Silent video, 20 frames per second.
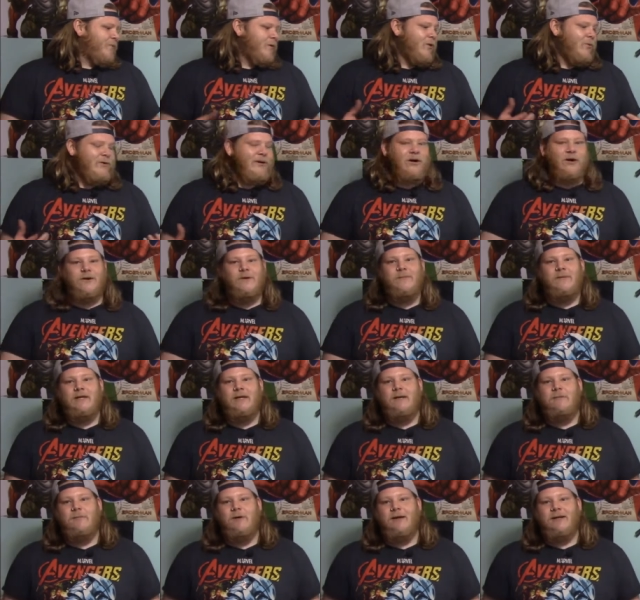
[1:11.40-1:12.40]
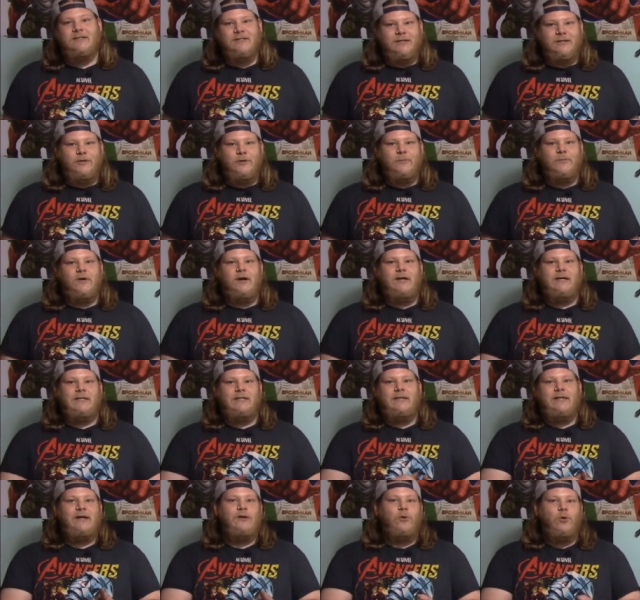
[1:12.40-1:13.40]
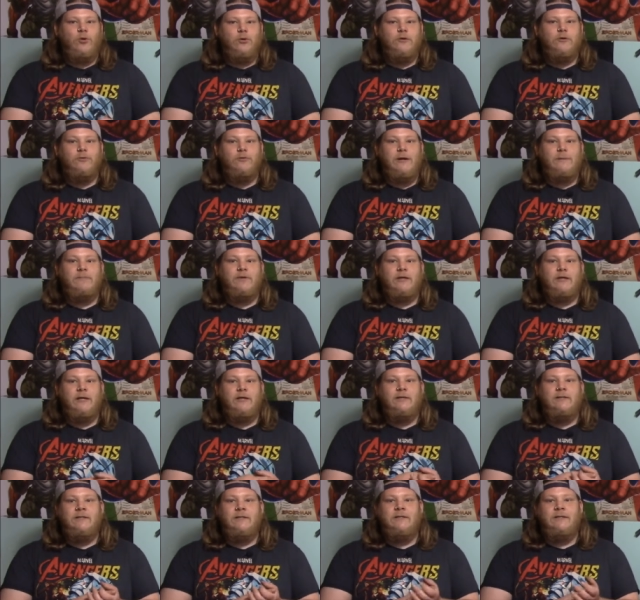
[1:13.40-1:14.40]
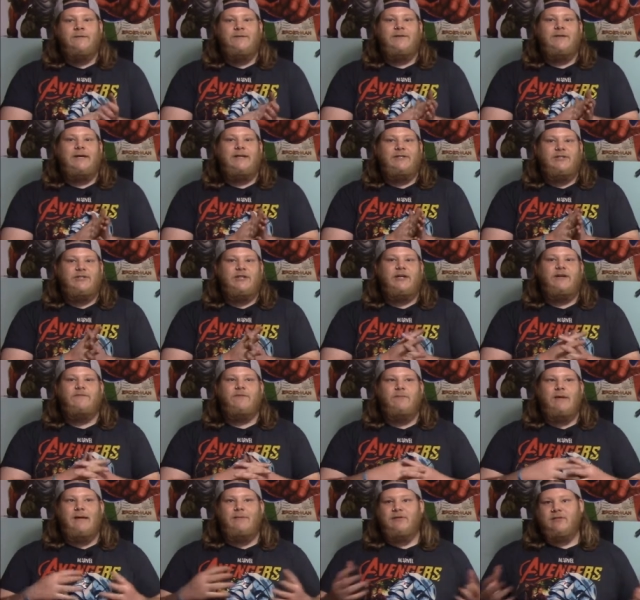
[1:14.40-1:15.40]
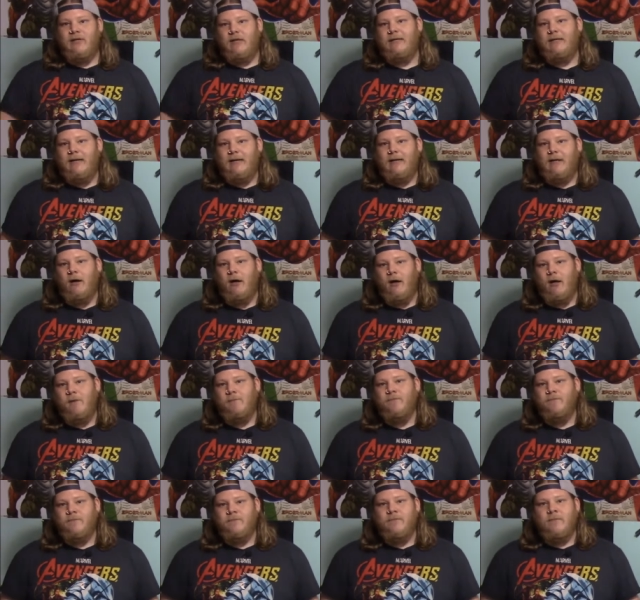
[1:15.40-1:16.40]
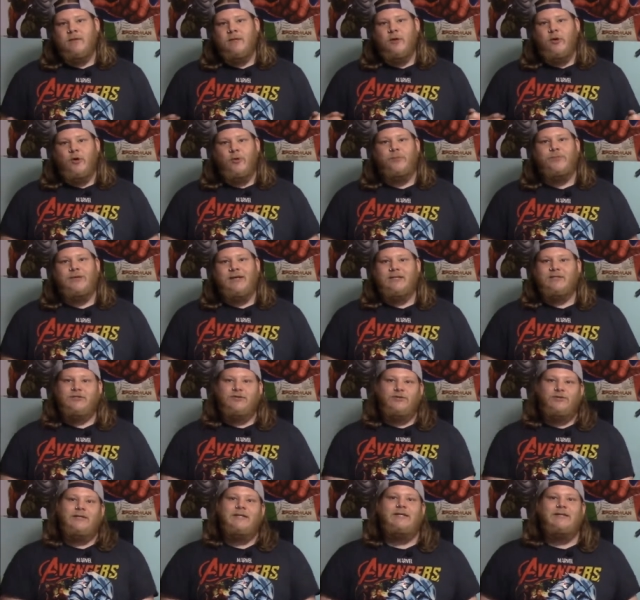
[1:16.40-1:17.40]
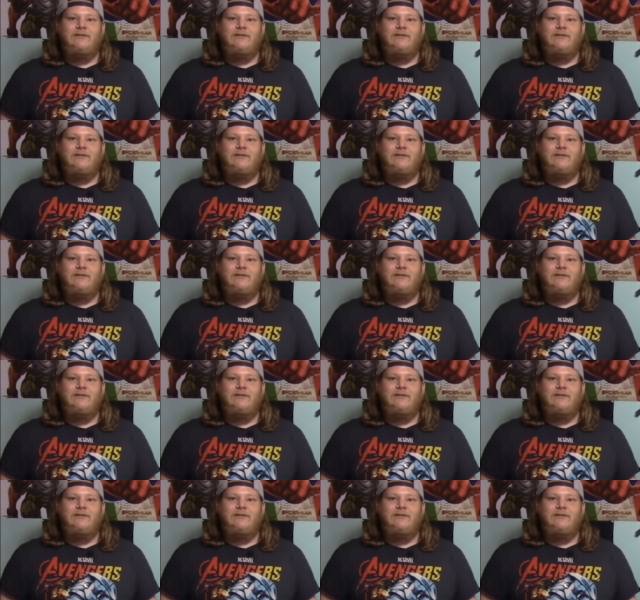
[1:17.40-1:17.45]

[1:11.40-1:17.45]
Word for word: but we are gonna be unboxing a new product today, a horror replica that I just got from Amazon.com. Hope you guys enjoy it.